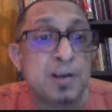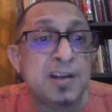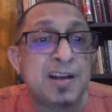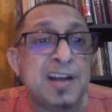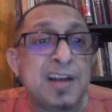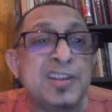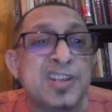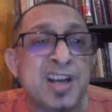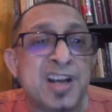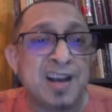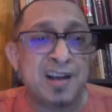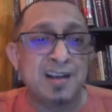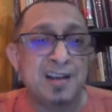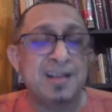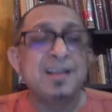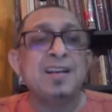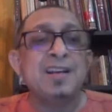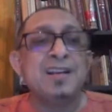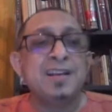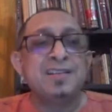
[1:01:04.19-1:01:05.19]
the word kacha.
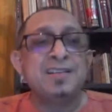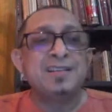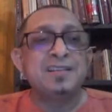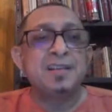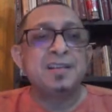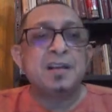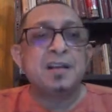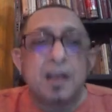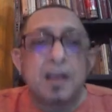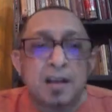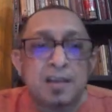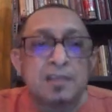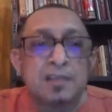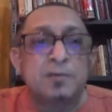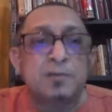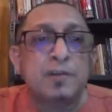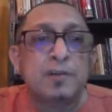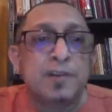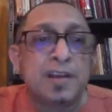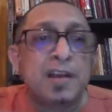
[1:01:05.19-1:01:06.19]
He says
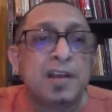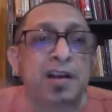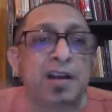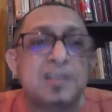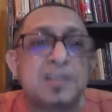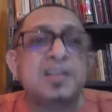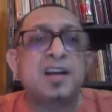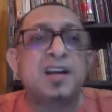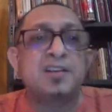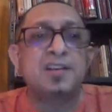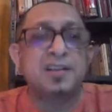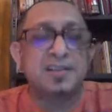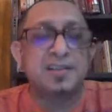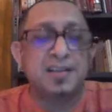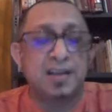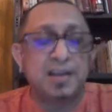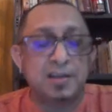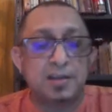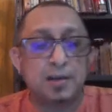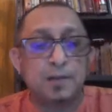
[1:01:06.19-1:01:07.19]
it was a very kacha
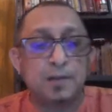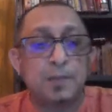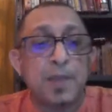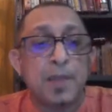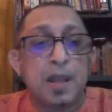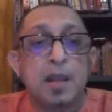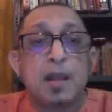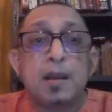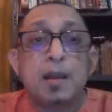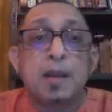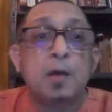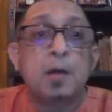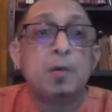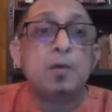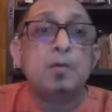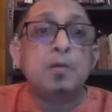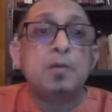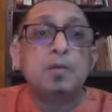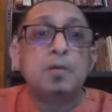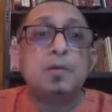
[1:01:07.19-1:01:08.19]
translation.
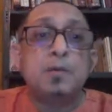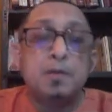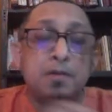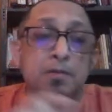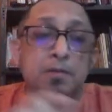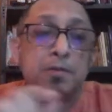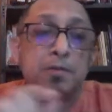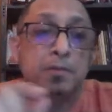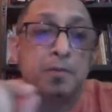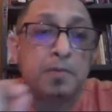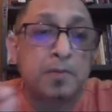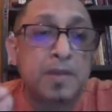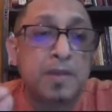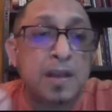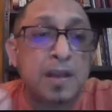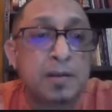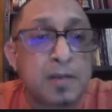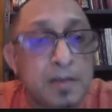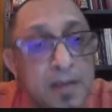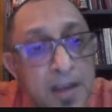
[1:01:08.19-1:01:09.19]
Now,
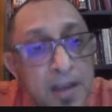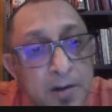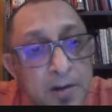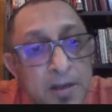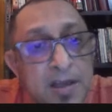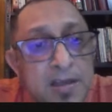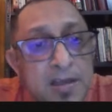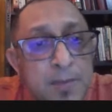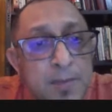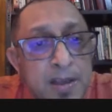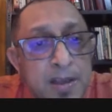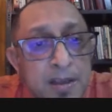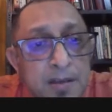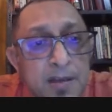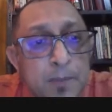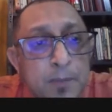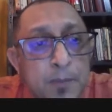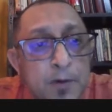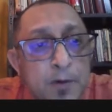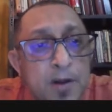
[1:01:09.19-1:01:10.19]
Carey is
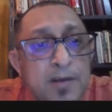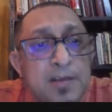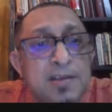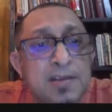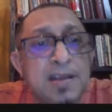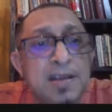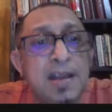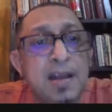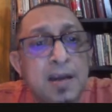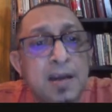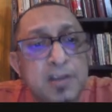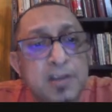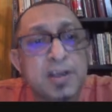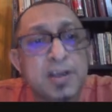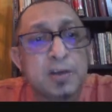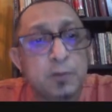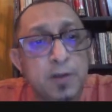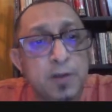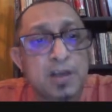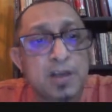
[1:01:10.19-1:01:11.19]
making the point that
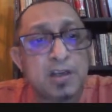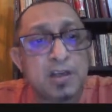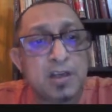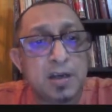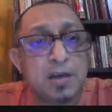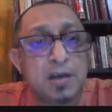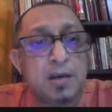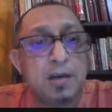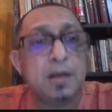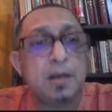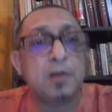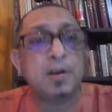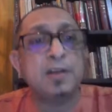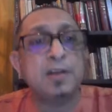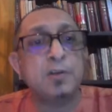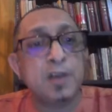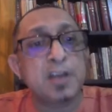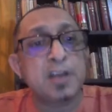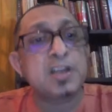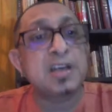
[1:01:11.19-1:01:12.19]
English education or
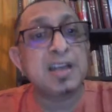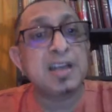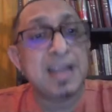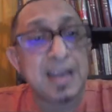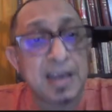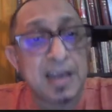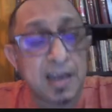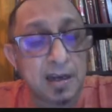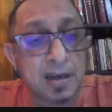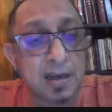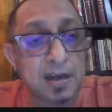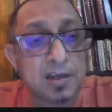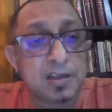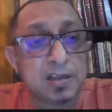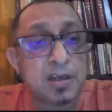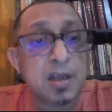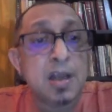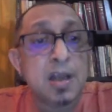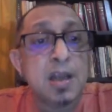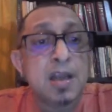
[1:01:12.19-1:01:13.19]
education in
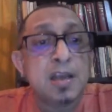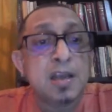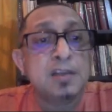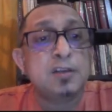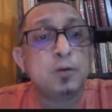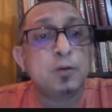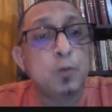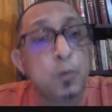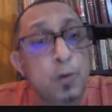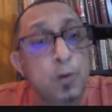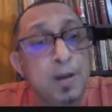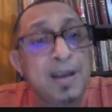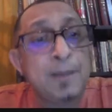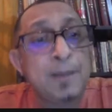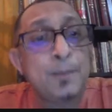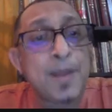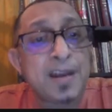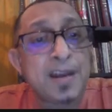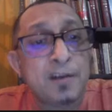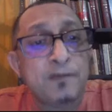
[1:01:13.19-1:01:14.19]
English is
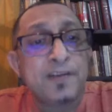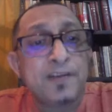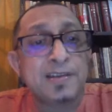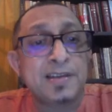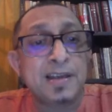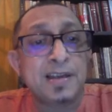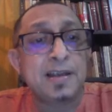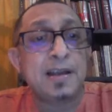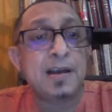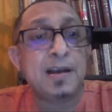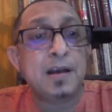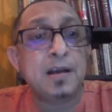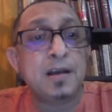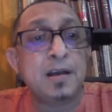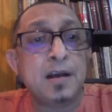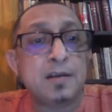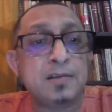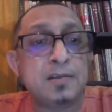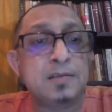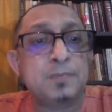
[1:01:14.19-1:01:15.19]
only benefiting
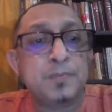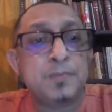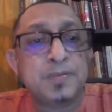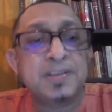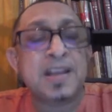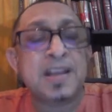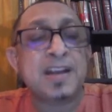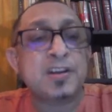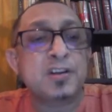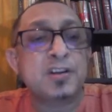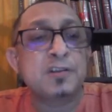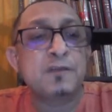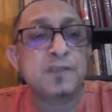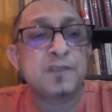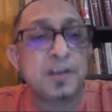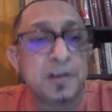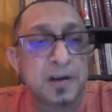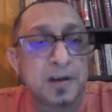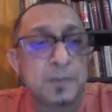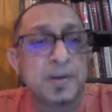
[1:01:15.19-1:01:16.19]
a section
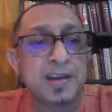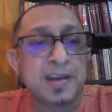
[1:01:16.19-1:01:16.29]
of the